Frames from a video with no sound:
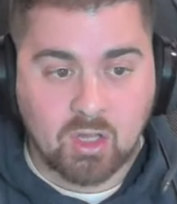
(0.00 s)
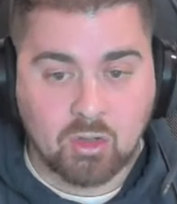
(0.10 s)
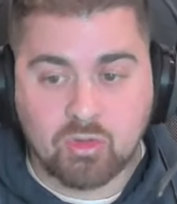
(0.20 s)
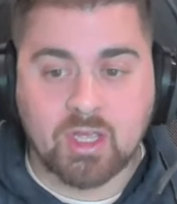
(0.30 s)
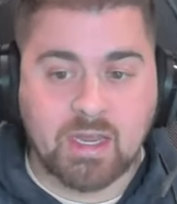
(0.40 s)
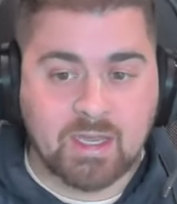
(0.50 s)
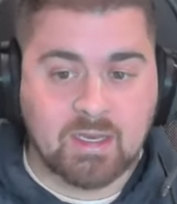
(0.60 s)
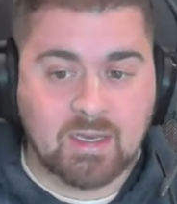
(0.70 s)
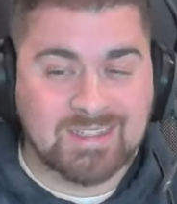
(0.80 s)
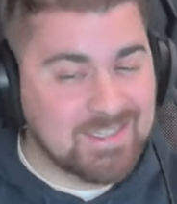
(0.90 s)

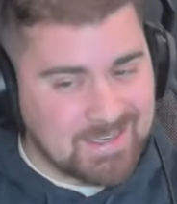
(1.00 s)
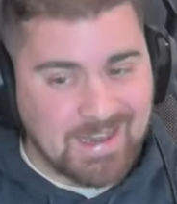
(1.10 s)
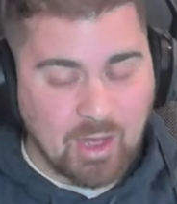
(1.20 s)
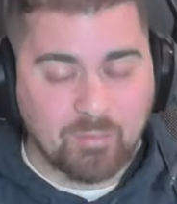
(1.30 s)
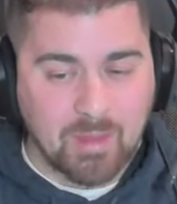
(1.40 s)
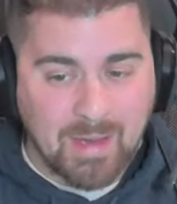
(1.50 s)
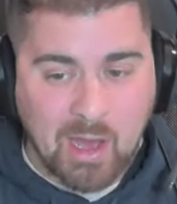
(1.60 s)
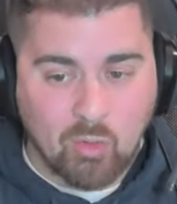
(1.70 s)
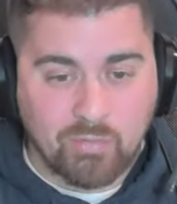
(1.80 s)
Luukkonen didn't help them out.